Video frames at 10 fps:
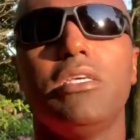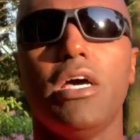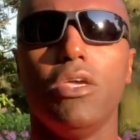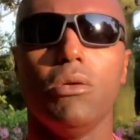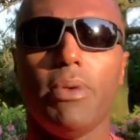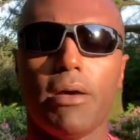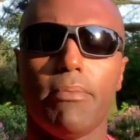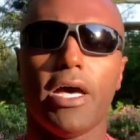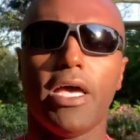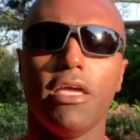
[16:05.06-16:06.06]
to tell you about
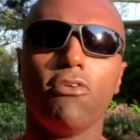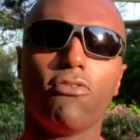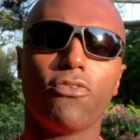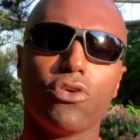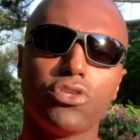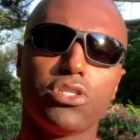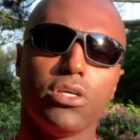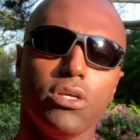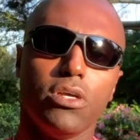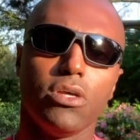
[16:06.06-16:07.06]
my first
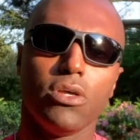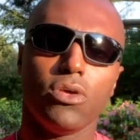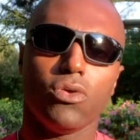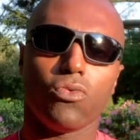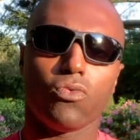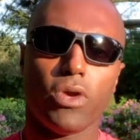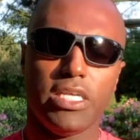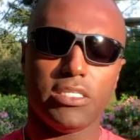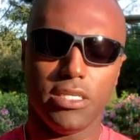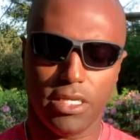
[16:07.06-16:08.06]

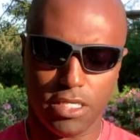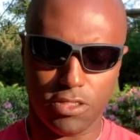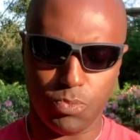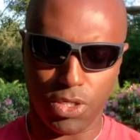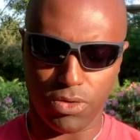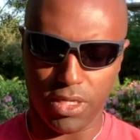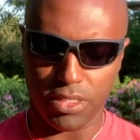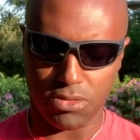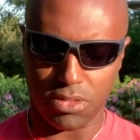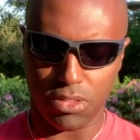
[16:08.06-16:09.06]
racing
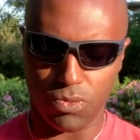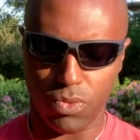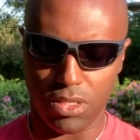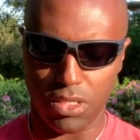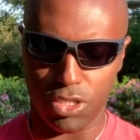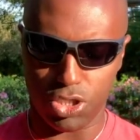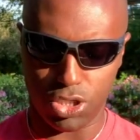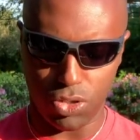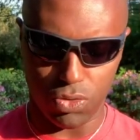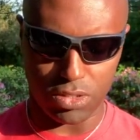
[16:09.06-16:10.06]
experience with these
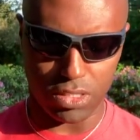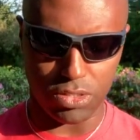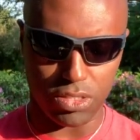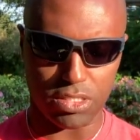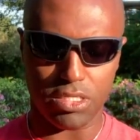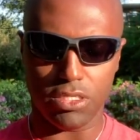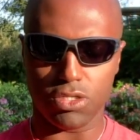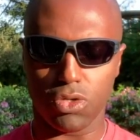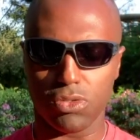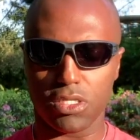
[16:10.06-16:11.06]
shoes. And as you can see, the
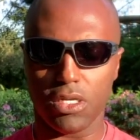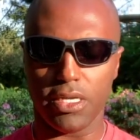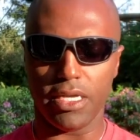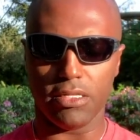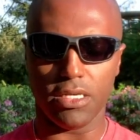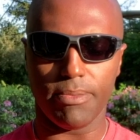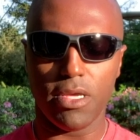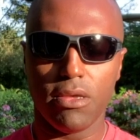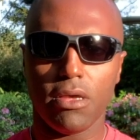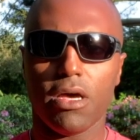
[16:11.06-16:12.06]
sole's held up
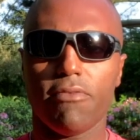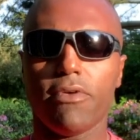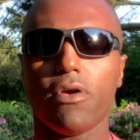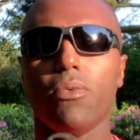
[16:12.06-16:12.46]
very